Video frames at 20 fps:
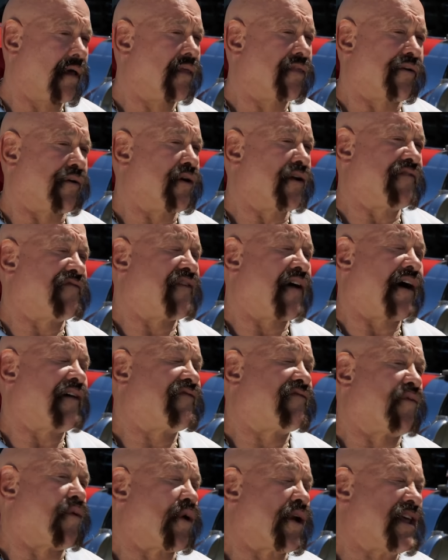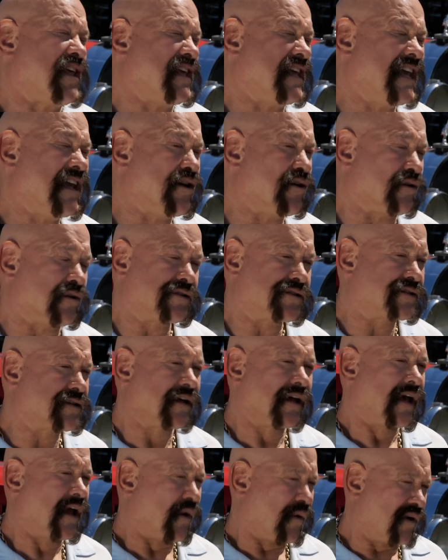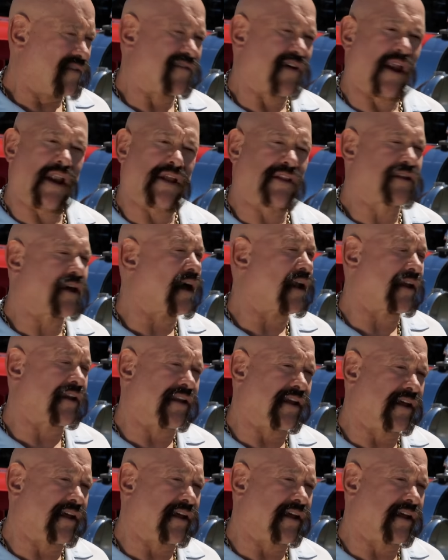35, 40 years. We've done a ton of